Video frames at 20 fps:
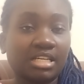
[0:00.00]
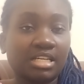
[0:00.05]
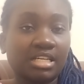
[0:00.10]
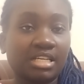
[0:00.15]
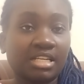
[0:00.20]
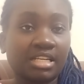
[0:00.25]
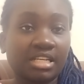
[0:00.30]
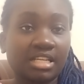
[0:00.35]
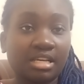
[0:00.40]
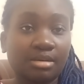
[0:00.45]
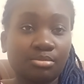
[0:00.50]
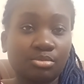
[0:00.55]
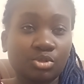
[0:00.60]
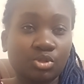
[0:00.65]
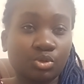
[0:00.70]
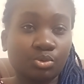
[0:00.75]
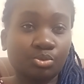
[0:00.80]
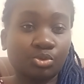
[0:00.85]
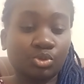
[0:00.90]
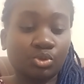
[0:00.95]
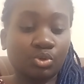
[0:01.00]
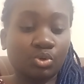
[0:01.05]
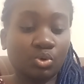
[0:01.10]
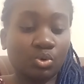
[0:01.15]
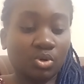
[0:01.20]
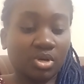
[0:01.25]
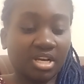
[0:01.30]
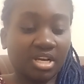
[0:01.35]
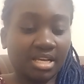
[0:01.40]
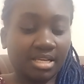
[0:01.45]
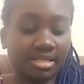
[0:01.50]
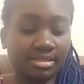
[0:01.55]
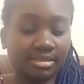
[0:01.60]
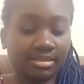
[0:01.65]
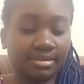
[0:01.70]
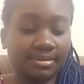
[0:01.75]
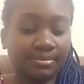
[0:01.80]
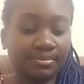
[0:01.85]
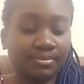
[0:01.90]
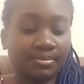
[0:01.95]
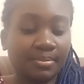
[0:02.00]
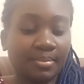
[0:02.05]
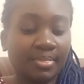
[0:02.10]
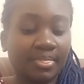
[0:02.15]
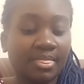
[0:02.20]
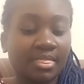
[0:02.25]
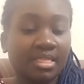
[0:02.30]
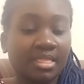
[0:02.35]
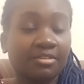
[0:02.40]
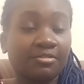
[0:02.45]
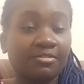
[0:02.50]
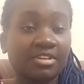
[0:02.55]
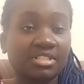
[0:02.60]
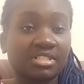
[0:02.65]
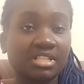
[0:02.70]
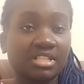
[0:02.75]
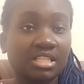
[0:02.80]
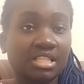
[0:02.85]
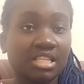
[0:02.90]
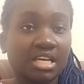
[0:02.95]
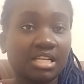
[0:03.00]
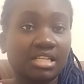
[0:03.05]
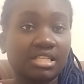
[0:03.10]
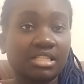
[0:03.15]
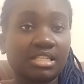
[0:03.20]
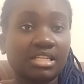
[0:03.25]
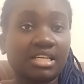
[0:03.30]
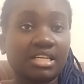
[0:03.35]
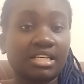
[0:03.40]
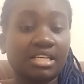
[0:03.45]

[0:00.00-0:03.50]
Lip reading: reabsorption occurs faster than